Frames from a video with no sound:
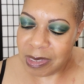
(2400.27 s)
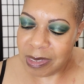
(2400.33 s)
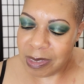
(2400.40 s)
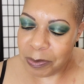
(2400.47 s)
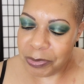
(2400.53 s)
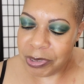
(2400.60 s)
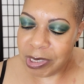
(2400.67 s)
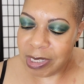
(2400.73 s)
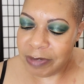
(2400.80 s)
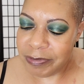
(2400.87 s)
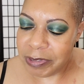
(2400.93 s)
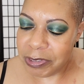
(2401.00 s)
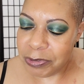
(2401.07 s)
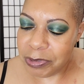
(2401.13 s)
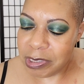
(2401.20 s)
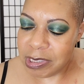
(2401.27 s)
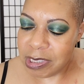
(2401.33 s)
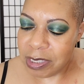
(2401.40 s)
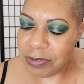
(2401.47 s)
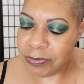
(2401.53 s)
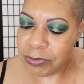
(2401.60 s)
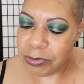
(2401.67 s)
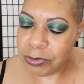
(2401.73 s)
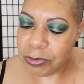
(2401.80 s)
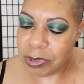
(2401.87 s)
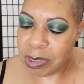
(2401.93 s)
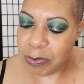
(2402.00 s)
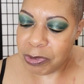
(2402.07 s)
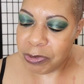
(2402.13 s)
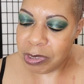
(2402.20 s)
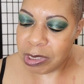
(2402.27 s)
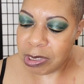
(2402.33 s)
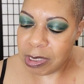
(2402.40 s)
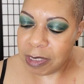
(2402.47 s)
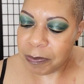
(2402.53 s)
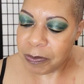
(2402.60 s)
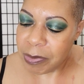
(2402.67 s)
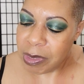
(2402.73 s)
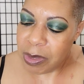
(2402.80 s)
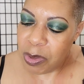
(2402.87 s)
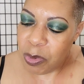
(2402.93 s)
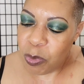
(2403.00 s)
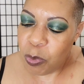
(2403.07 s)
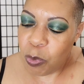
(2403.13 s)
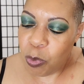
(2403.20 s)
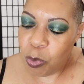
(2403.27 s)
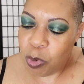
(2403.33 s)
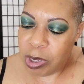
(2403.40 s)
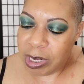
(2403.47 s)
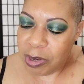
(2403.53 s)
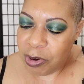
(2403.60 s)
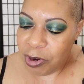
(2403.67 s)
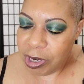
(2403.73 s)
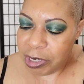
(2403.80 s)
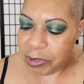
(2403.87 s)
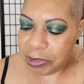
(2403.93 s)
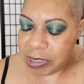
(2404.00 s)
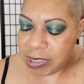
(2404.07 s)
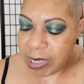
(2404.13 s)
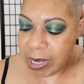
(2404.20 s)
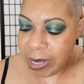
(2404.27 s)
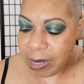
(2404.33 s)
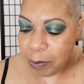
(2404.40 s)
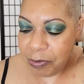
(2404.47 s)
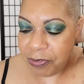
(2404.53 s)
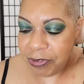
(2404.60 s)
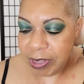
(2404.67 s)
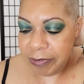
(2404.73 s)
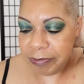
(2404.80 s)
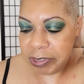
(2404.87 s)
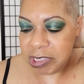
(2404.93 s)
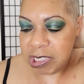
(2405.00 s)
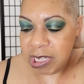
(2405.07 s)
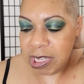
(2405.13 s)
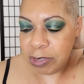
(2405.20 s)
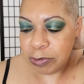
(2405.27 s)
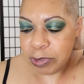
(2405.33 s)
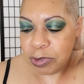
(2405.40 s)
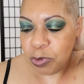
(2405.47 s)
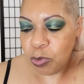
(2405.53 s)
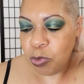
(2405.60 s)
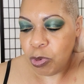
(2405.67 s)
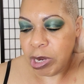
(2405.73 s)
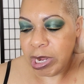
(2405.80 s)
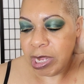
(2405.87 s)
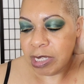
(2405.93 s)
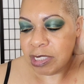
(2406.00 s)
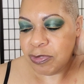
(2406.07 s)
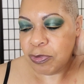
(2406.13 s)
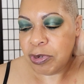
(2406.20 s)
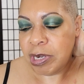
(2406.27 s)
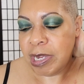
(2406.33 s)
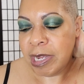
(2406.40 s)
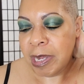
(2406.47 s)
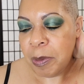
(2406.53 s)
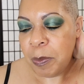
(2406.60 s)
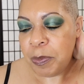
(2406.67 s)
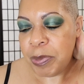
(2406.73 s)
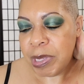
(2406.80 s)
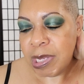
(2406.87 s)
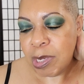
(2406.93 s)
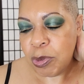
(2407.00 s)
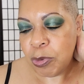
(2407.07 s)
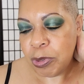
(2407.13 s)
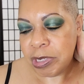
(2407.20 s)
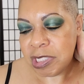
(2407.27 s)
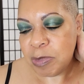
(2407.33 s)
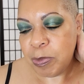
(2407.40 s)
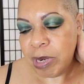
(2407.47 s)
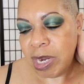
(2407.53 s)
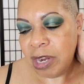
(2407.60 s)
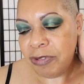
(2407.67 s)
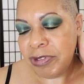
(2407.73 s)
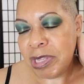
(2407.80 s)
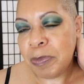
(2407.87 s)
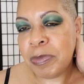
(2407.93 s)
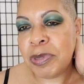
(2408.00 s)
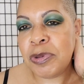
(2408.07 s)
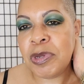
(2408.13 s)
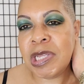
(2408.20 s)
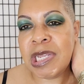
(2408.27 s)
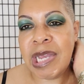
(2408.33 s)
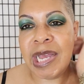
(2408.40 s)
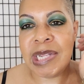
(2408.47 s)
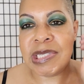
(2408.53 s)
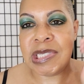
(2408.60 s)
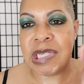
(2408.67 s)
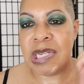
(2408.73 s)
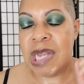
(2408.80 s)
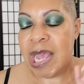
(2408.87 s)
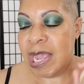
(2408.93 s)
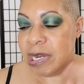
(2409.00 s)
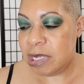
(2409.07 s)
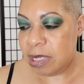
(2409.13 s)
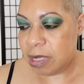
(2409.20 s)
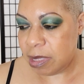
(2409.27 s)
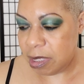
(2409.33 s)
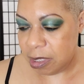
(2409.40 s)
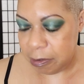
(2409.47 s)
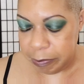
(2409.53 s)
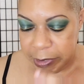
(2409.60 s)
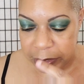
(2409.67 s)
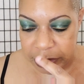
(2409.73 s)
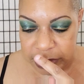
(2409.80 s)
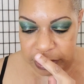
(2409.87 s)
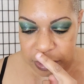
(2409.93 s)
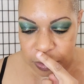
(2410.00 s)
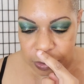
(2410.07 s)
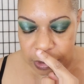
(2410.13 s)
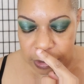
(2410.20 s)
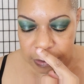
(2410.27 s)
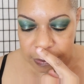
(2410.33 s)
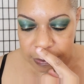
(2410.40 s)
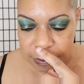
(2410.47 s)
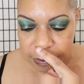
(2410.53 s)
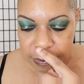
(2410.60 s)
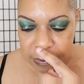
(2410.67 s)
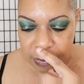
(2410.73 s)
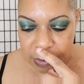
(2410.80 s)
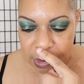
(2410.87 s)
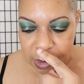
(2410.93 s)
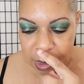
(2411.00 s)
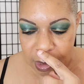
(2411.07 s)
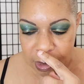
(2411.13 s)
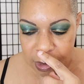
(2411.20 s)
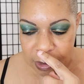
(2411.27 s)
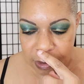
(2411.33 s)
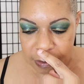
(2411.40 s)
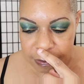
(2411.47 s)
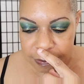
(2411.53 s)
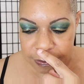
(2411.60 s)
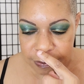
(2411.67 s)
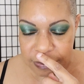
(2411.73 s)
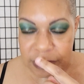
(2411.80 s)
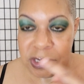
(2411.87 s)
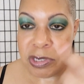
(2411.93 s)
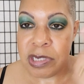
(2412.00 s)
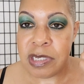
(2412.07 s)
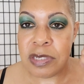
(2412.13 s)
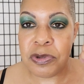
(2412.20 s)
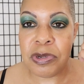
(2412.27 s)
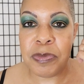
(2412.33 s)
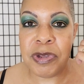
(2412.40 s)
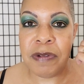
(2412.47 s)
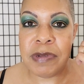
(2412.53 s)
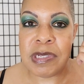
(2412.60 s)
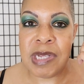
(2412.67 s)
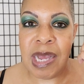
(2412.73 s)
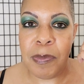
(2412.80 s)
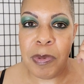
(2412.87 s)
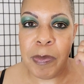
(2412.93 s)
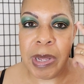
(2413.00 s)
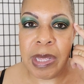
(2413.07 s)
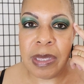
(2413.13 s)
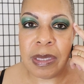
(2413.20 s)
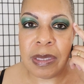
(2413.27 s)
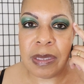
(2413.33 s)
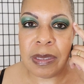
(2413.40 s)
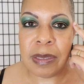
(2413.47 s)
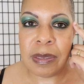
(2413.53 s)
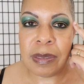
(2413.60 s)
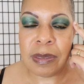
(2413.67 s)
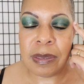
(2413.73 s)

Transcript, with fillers: Number 11, unity through community. What are your top favorite channels to watch for upbeat or inspiring beauty content? I didn't think about this one. Um, so this is going to be off the top of my head.